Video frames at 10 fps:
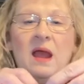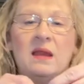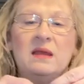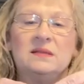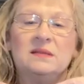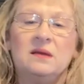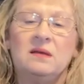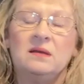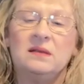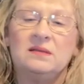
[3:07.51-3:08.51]
And it's
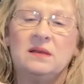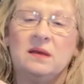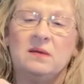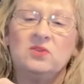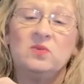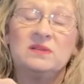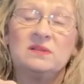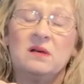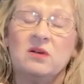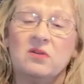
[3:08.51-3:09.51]
a, it's a
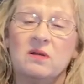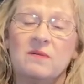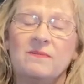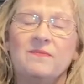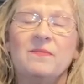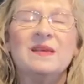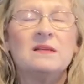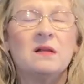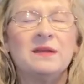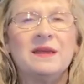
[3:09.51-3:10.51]
twist lock, or
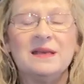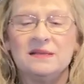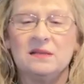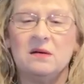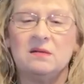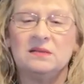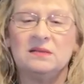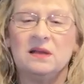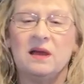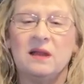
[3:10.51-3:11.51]
called a kiss lock
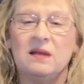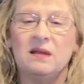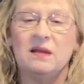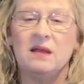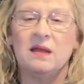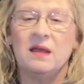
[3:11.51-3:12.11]
design.